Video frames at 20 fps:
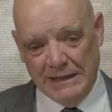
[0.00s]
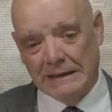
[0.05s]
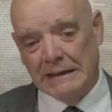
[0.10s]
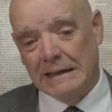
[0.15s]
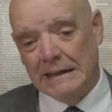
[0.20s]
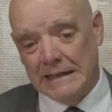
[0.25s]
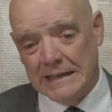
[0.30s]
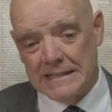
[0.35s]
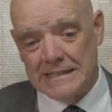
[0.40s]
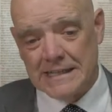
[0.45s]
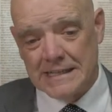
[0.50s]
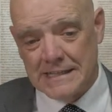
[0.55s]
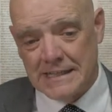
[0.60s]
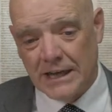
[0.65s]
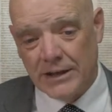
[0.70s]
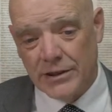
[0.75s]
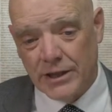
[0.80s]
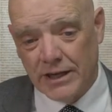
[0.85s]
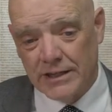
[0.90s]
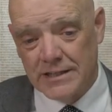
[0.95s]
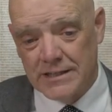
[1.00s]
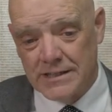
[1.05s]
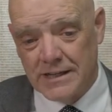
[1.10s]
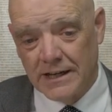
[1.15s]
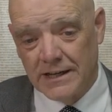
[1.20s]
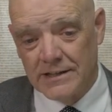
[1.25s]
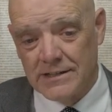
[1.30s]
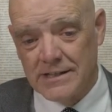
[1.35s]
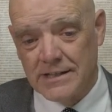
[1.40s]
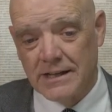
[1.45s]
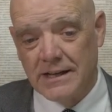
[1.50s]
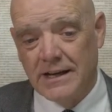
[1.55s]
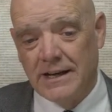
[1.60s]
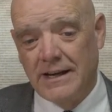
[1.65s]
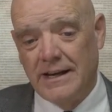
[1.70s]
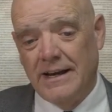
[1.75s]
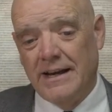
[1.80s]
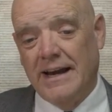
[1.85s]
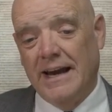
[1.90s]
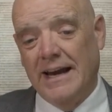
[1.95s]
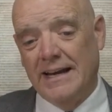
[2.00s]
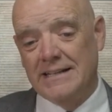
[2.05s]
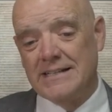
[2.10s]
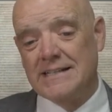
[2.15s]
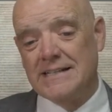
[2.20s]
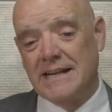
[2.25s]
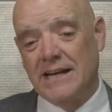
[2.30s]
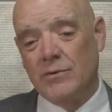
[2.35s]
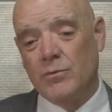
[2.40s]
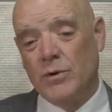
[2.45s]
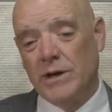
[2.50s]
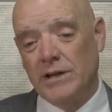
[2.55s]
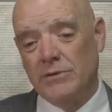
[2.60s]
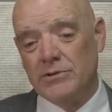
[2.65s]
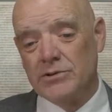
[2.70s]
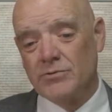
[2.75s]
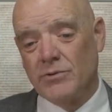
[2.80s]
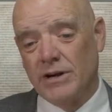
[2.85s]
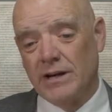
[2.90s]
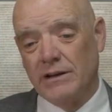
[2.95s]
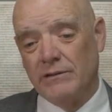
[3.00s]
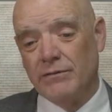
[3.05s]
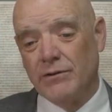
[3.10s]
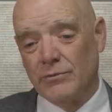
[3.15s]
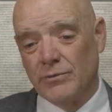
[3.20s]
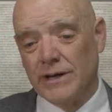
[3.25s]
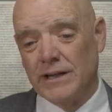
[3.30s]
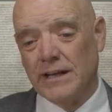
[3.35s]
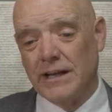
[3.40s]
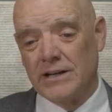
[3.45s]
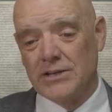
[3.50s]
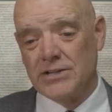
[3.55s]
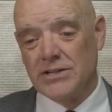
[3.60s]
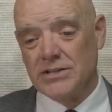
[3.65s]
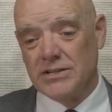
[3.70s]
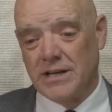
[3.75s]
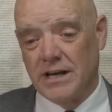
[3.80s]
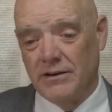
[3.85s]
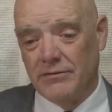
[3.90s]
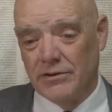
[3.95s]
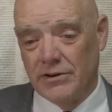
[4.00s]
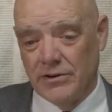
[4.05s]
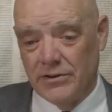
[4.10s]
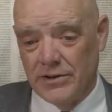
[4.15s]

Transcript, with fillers: Linda says, I thought DeSantis had said when he was running for reelection as governor